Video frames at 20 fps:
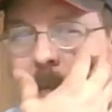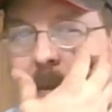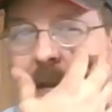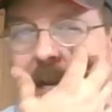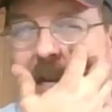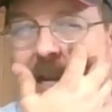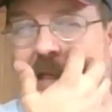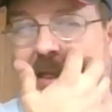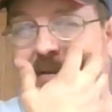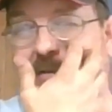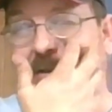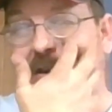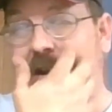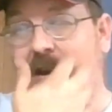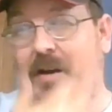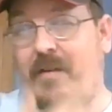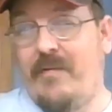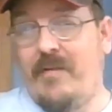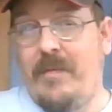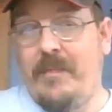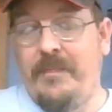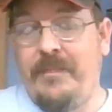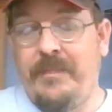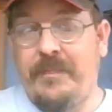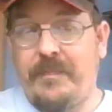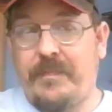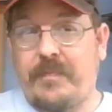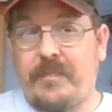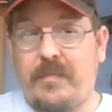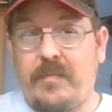He did three of them
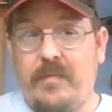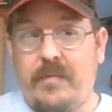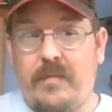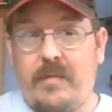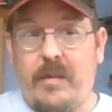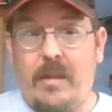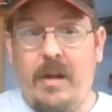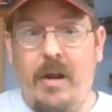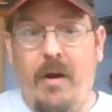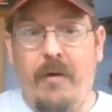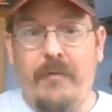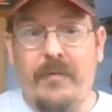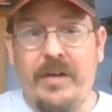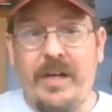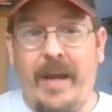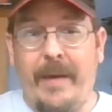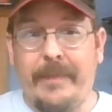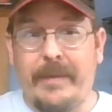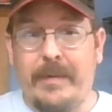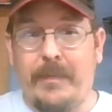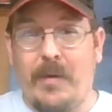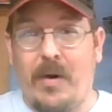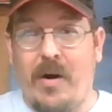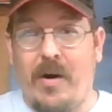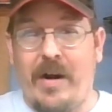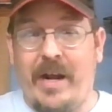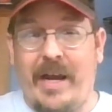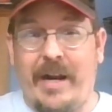over top the barn.